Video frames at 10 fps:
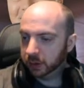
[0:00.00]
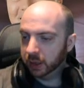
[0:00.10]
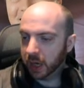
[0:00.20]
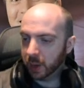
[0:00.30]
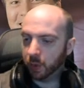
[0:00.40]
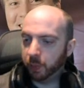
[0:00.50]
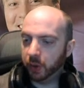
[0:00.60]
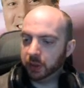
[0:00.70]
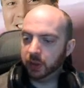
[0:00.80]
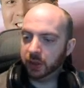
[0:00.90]
At what
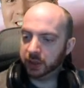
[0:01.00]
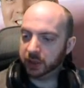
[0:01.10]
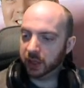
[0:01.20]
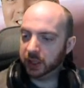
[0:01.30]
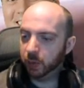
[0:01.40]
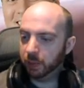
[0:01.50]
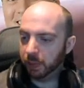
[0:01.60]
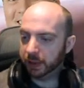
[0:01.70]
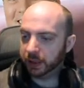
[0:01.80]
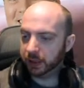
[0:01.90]
point do you think CIG will
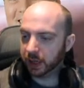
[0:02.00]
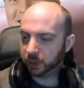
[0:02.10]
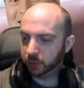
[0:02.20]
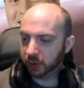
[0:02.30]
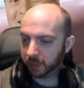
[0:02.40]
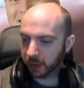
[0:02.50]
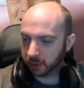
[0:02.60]
implement an attachable jetpack? We